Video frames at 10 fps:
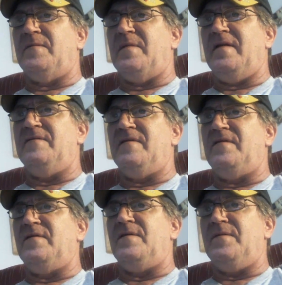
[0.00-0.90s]
from an
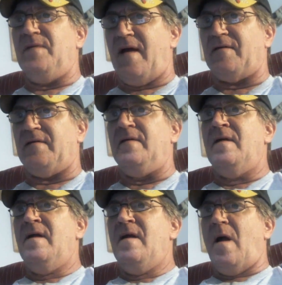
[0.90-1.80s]
individual who actually
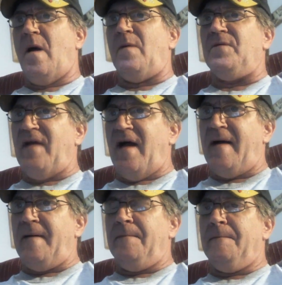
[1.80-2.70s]
almost
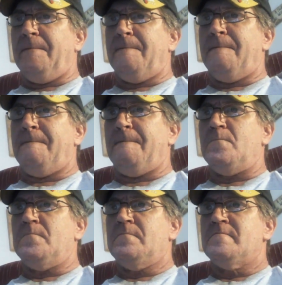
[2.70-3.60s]
died.
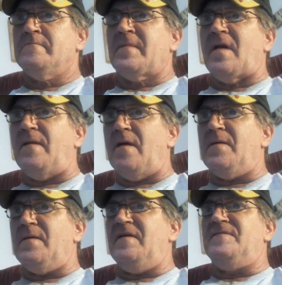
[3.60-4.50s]

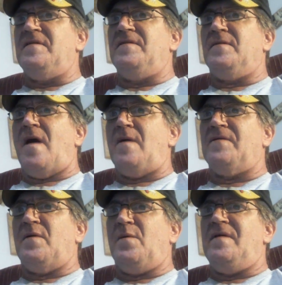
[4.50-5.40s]
Another individual
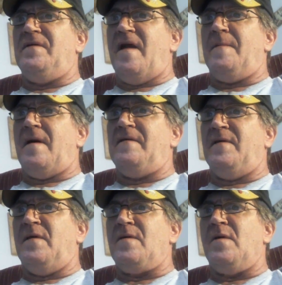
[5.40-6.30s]
also went down by a
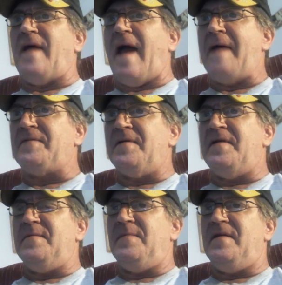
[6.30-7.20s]
chokehold. After
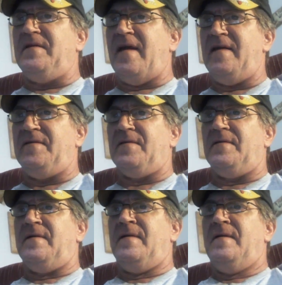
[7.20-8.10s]
he had been
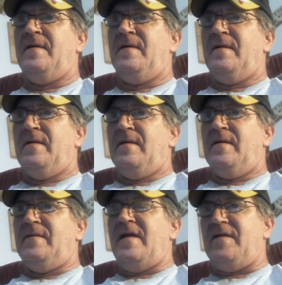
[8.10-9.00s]
tasered,
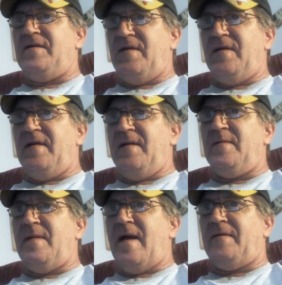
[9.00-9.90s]
they considered him
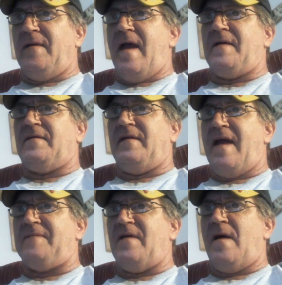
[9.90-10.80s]
to actually
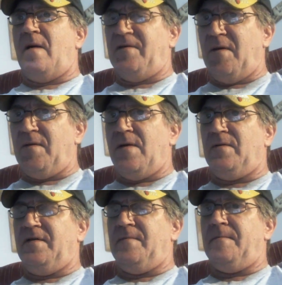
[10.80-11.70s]
have to
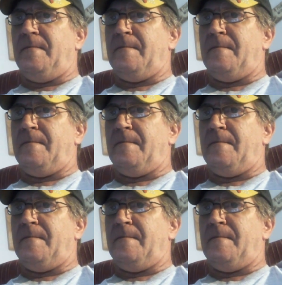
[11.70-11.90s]
chokehold him.